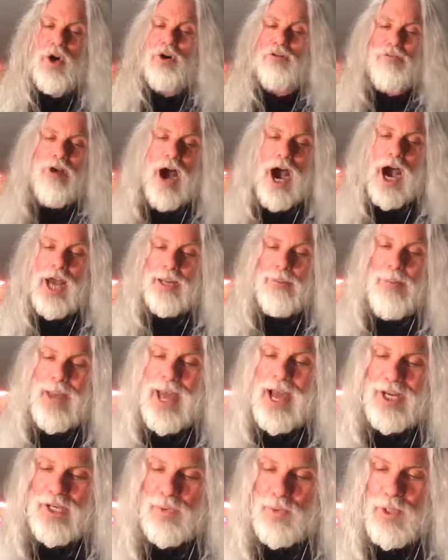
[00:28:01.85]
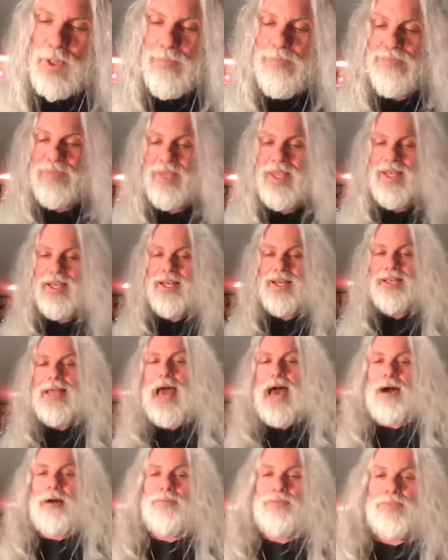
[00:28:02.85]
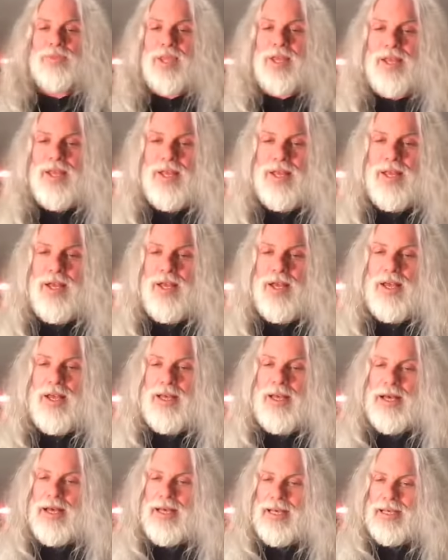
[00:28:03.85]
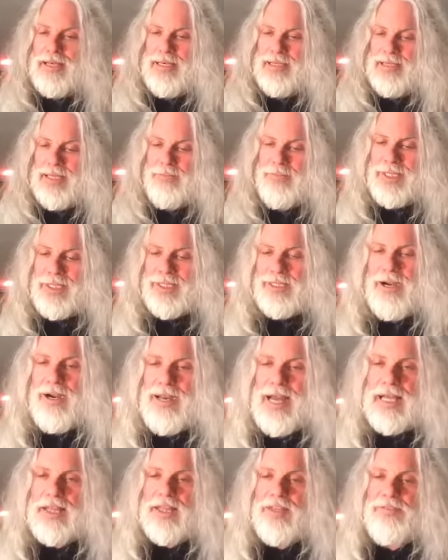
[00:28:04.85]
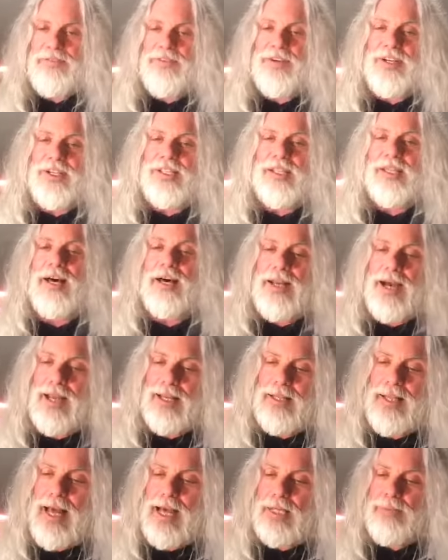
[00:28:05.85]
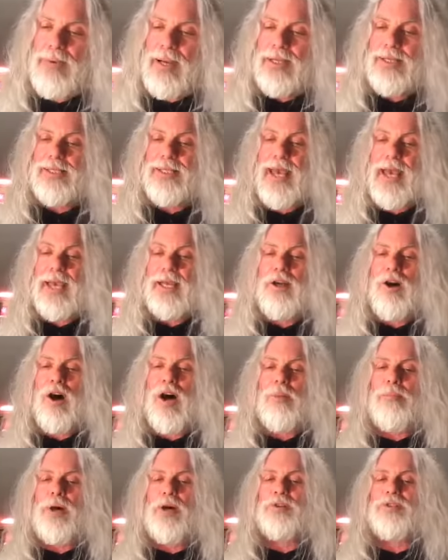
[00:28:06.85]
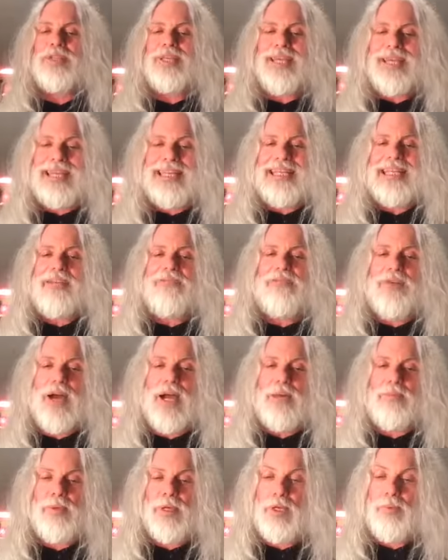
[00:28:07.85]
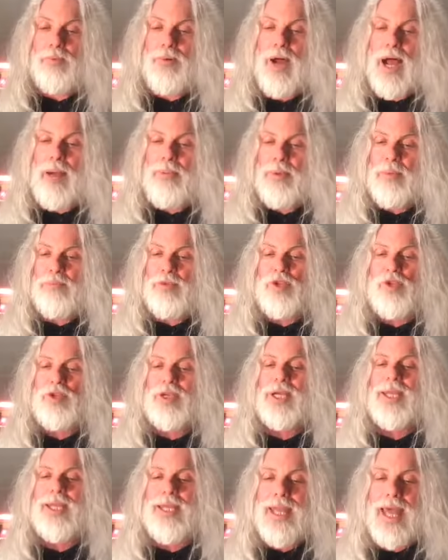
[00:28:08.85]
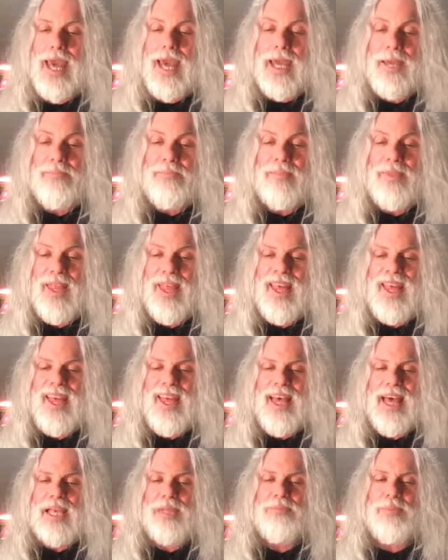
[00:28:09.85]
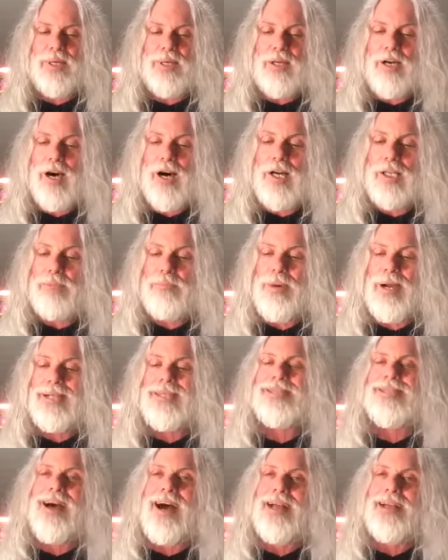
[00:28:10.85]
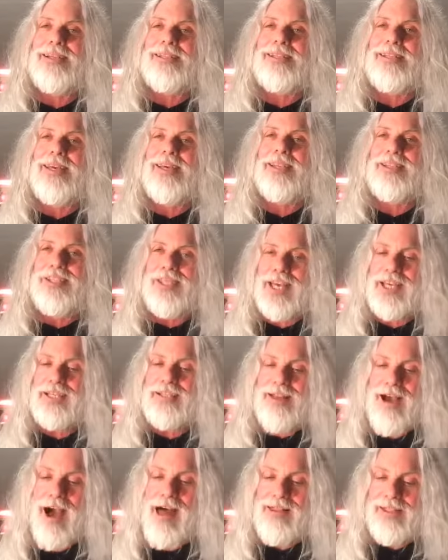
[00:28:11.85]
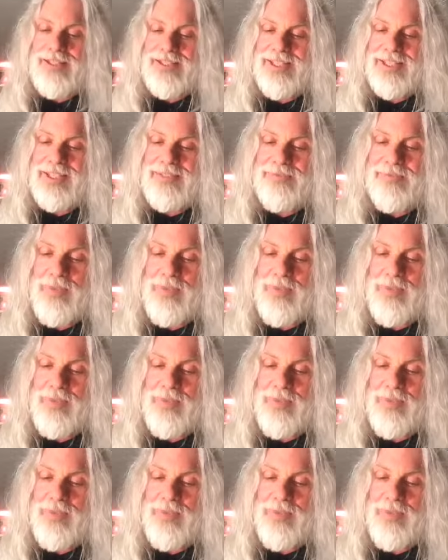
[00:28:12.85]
Ron Emanuel. Now, let me start out the first Luddite Lounge by saying almost any environmental problem you can name has been caused by science and technology.